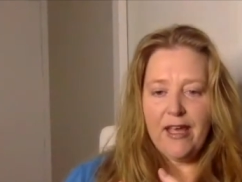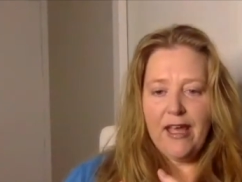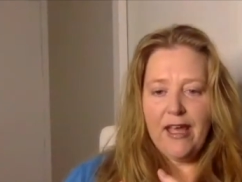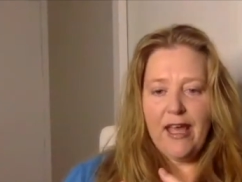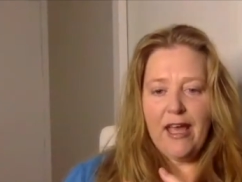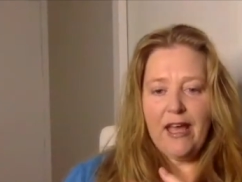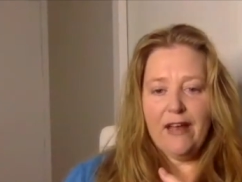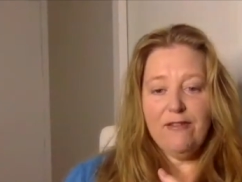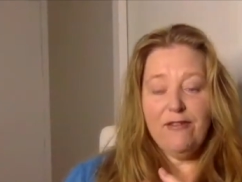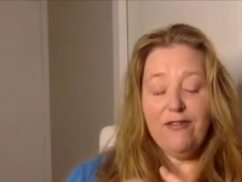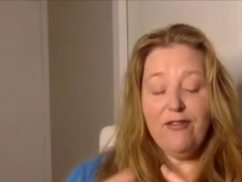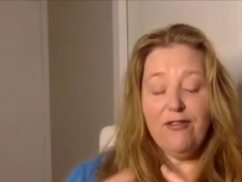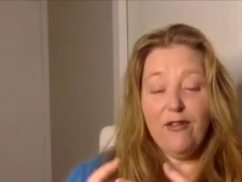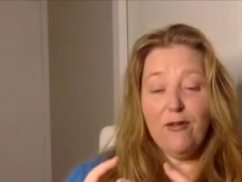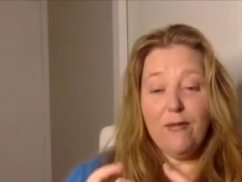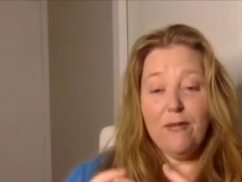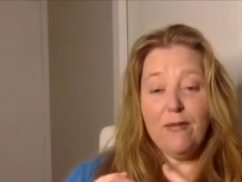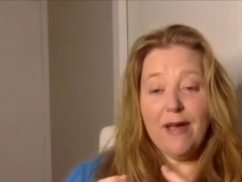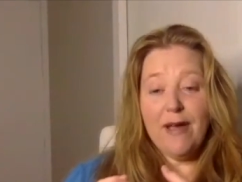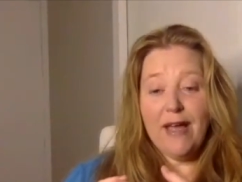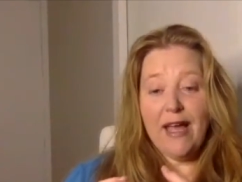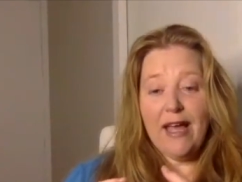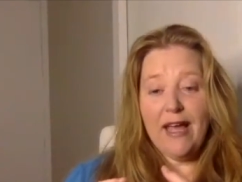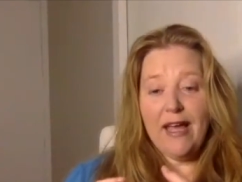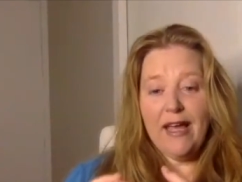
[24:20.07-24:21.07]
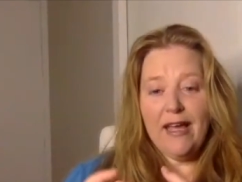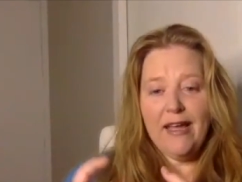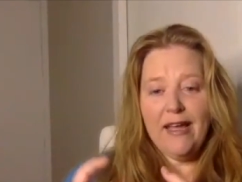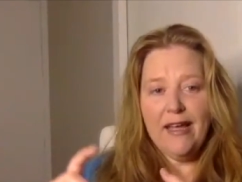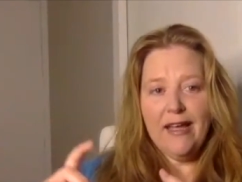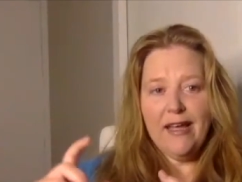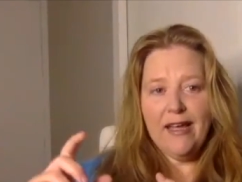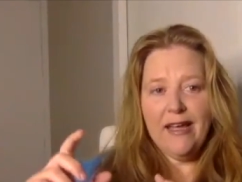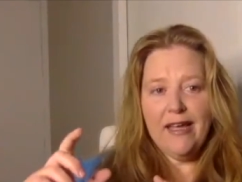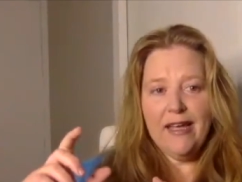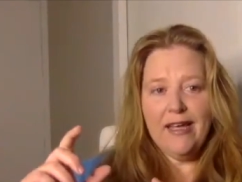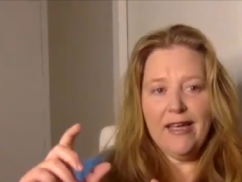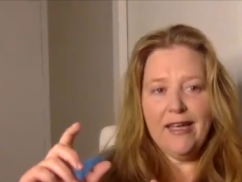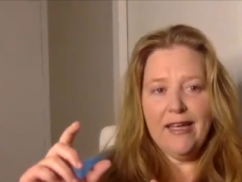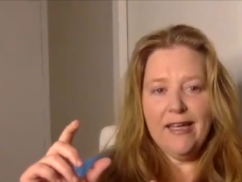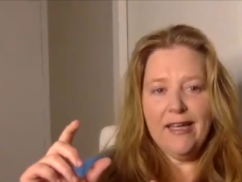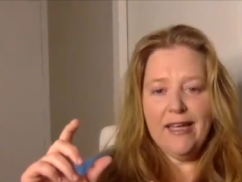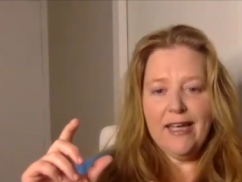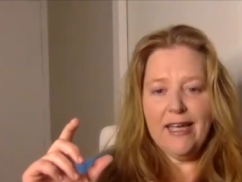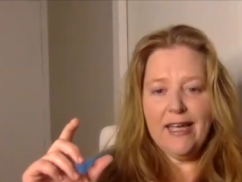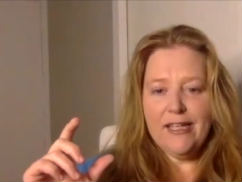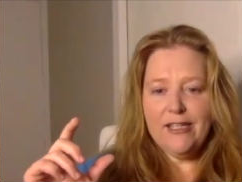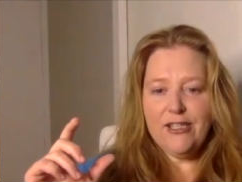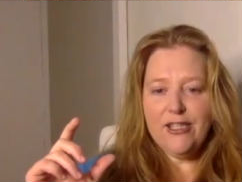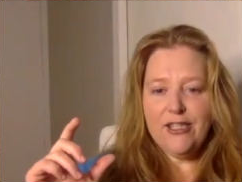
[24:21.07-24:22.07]
And for me,
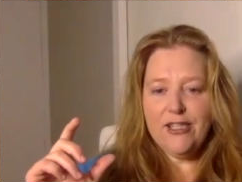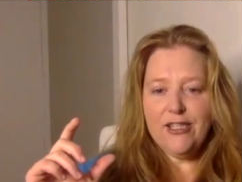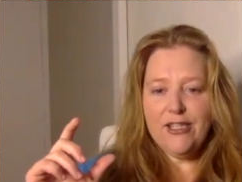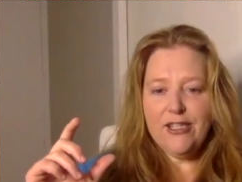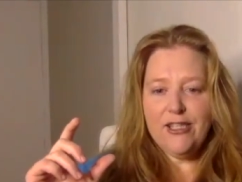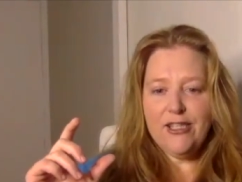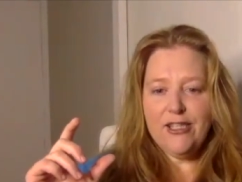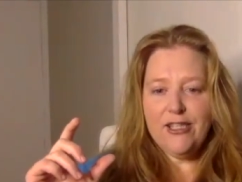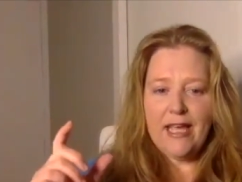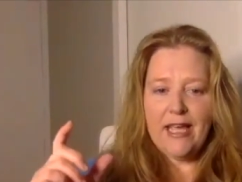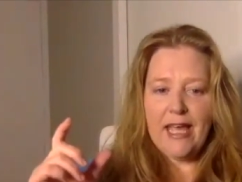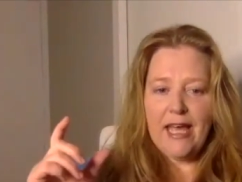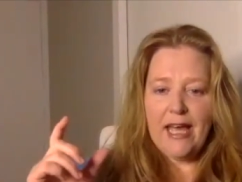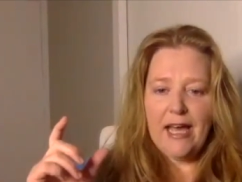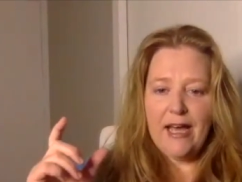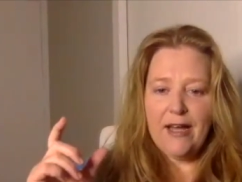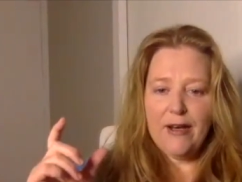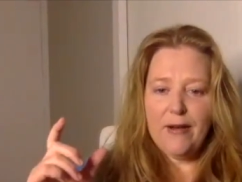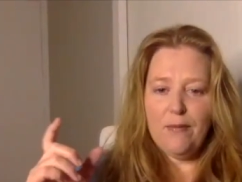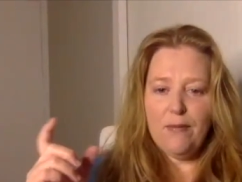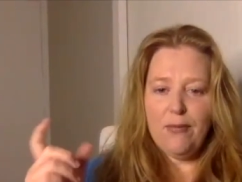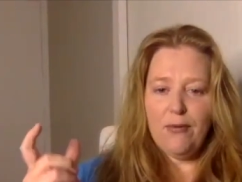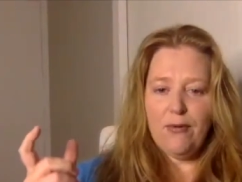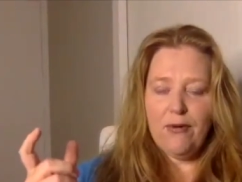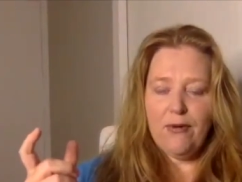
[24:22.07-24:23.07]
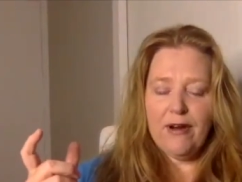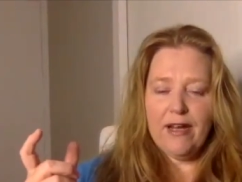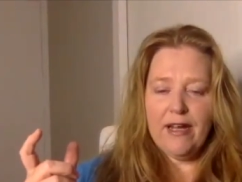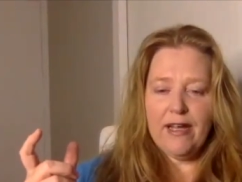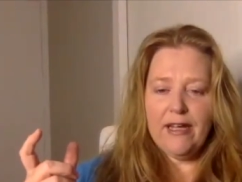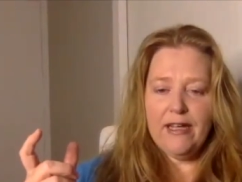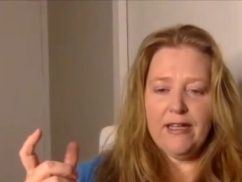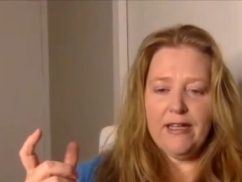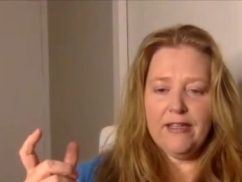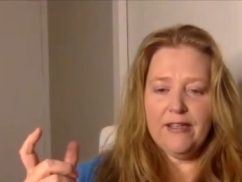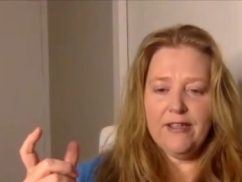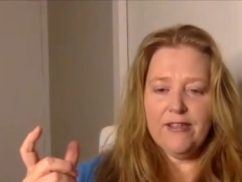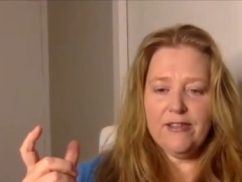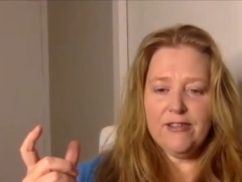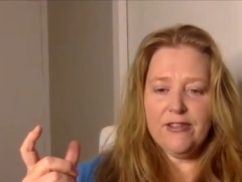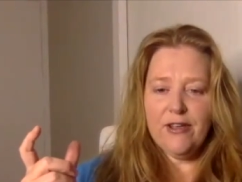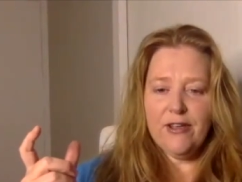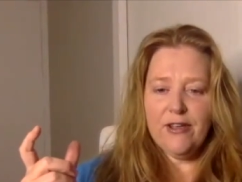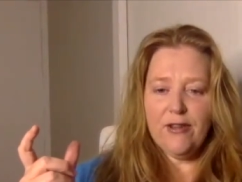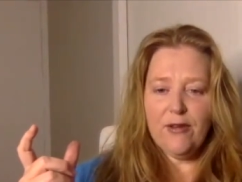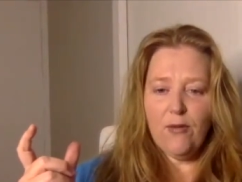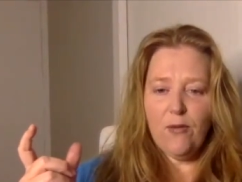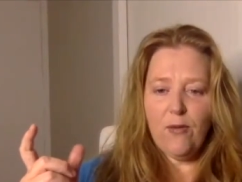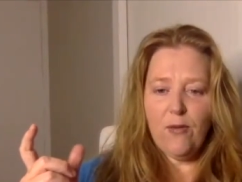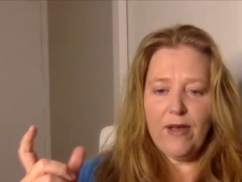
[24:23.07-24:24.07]
it's learning how to breathe so
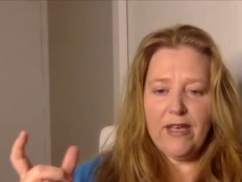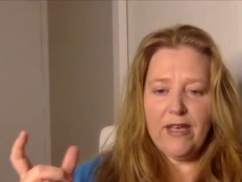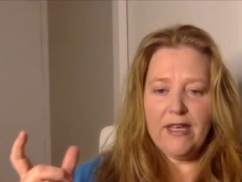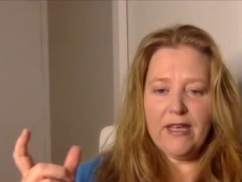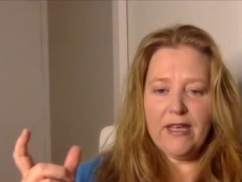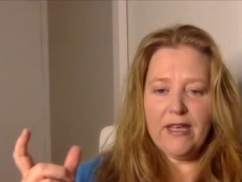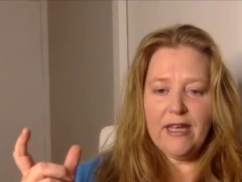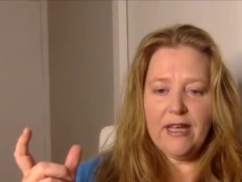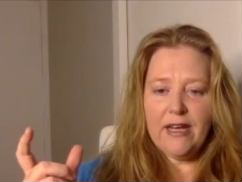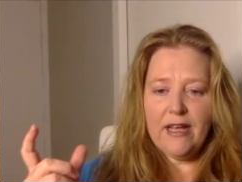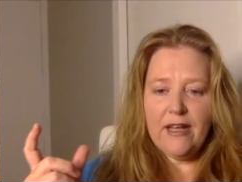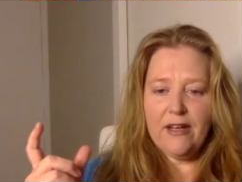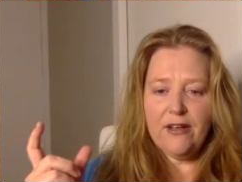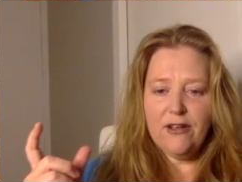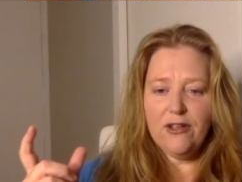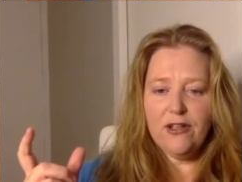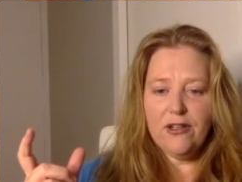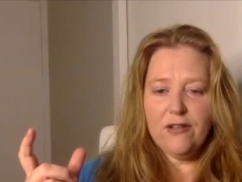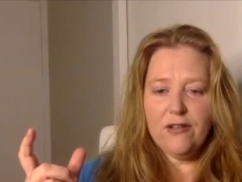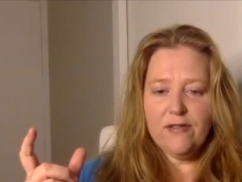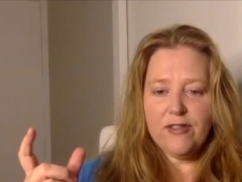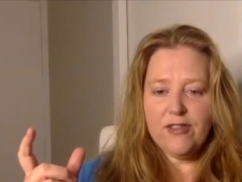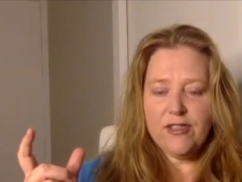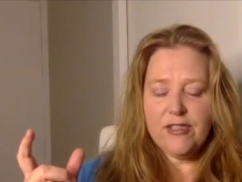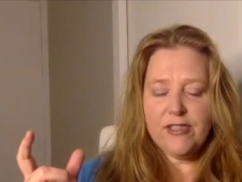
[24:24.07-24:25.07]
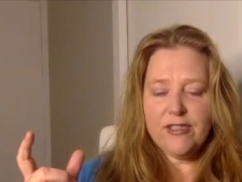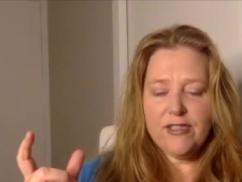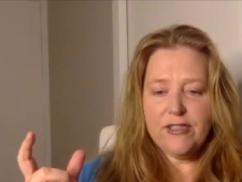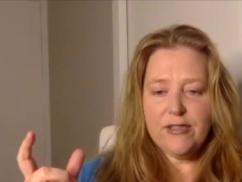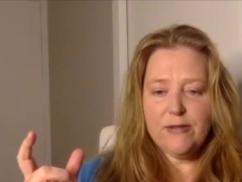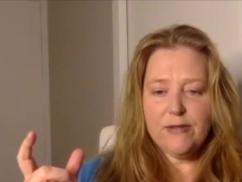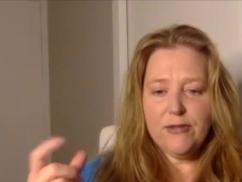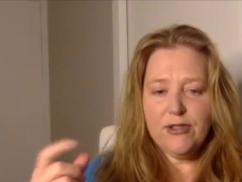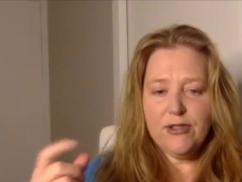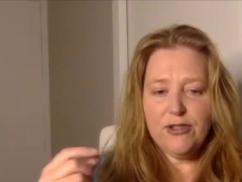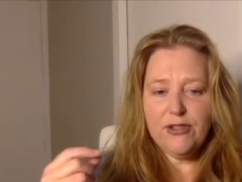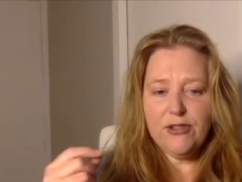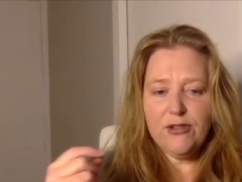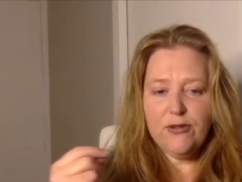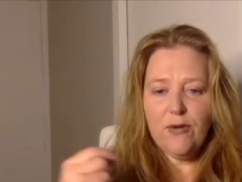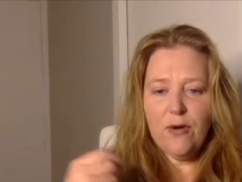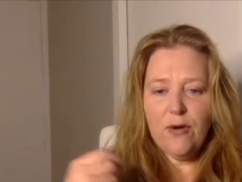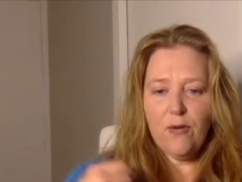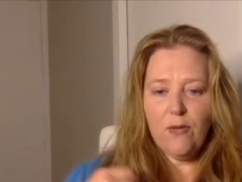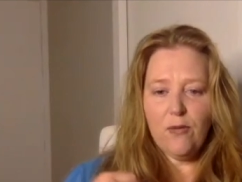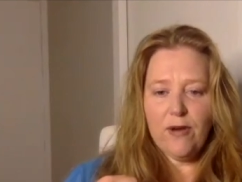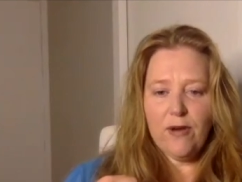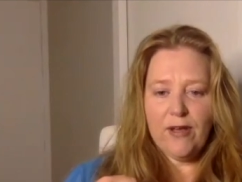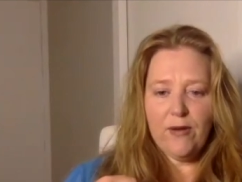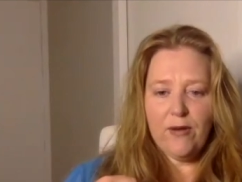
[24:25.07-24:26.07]
that we can get our nervous system to do what
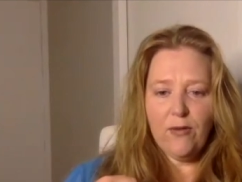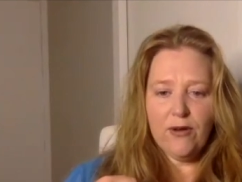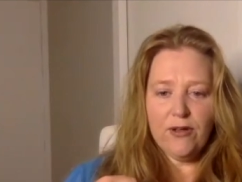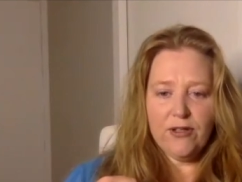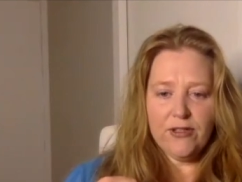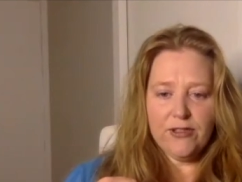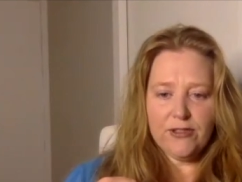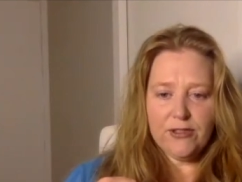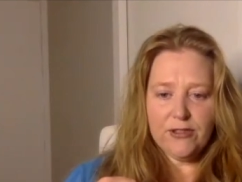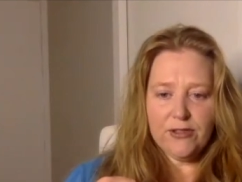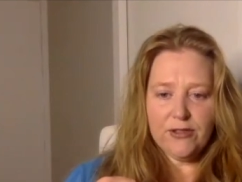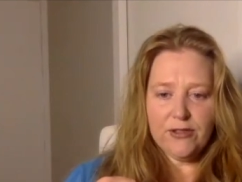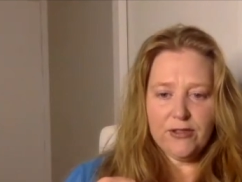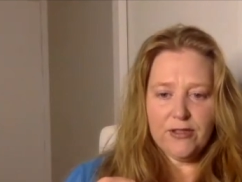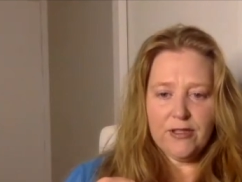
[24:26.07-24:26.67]
we want to do.